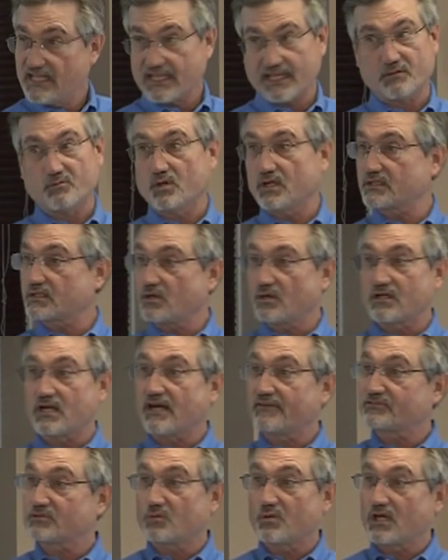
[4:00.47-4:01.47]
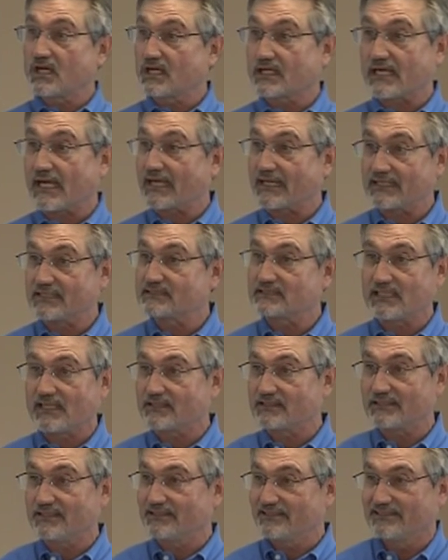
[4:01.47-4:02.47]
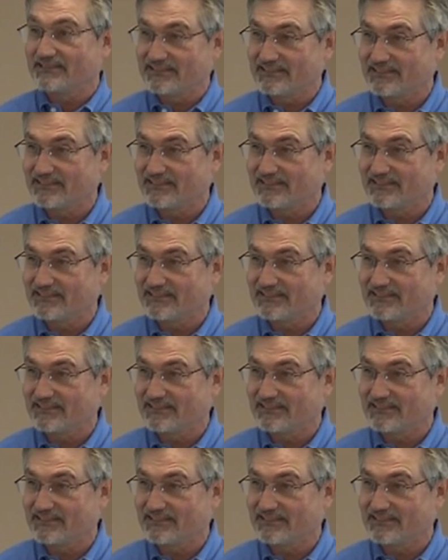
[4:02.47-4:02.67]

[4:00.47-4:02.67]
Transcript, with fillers: They weren't going off to work, I'm going to tell you.